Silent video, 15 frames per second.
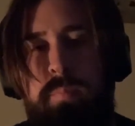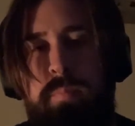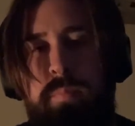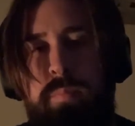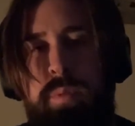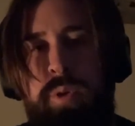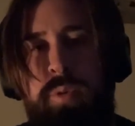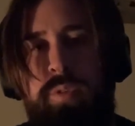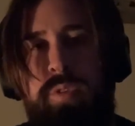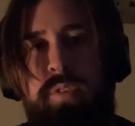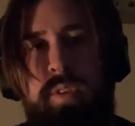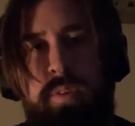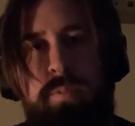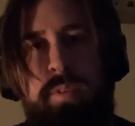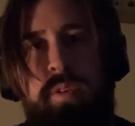both
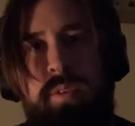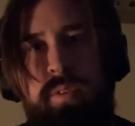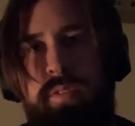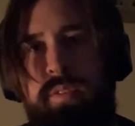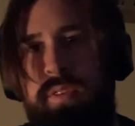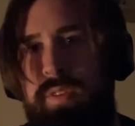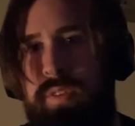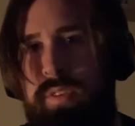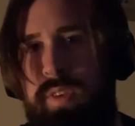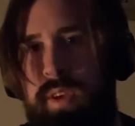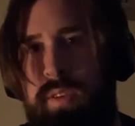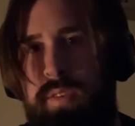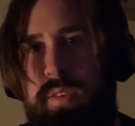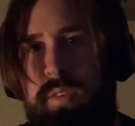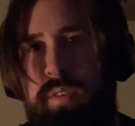difficult to
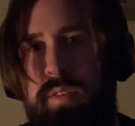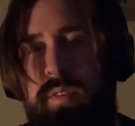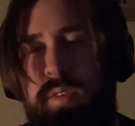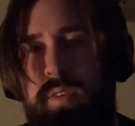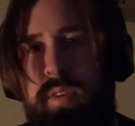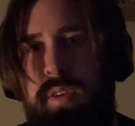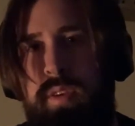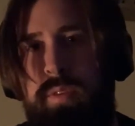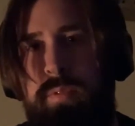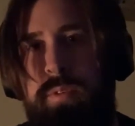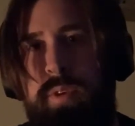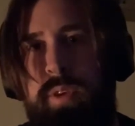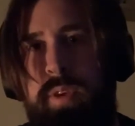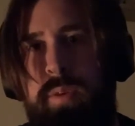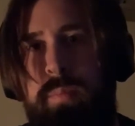detect for
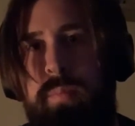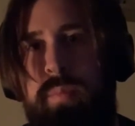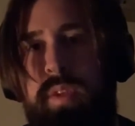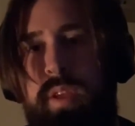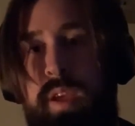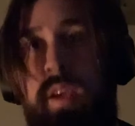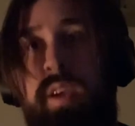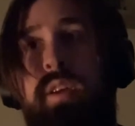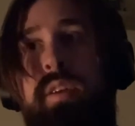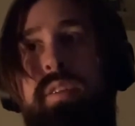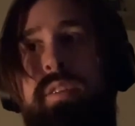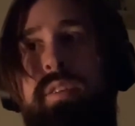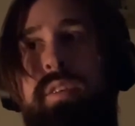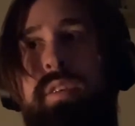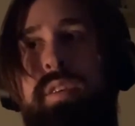him
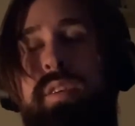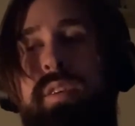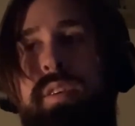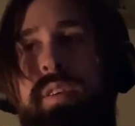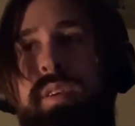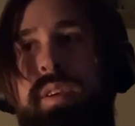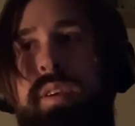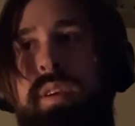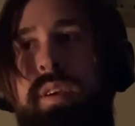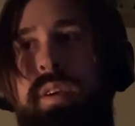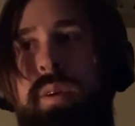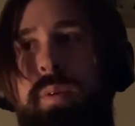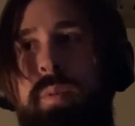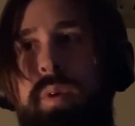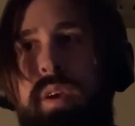and
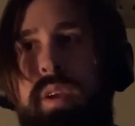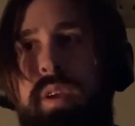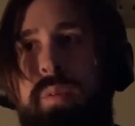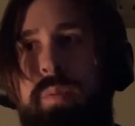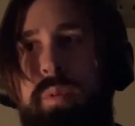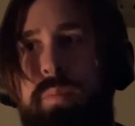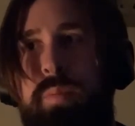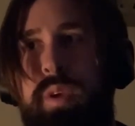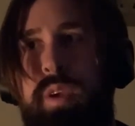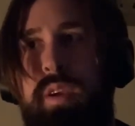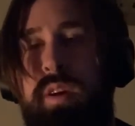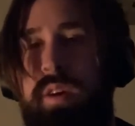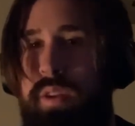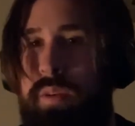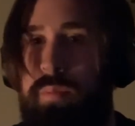why it would be
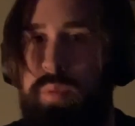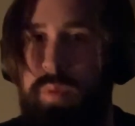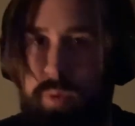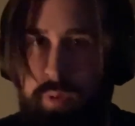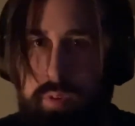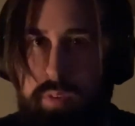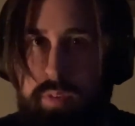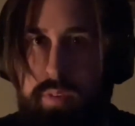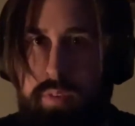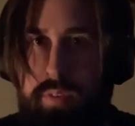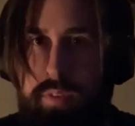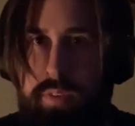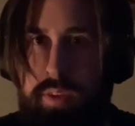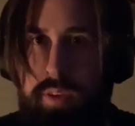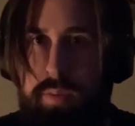unimportant
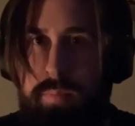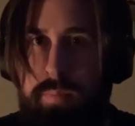to him.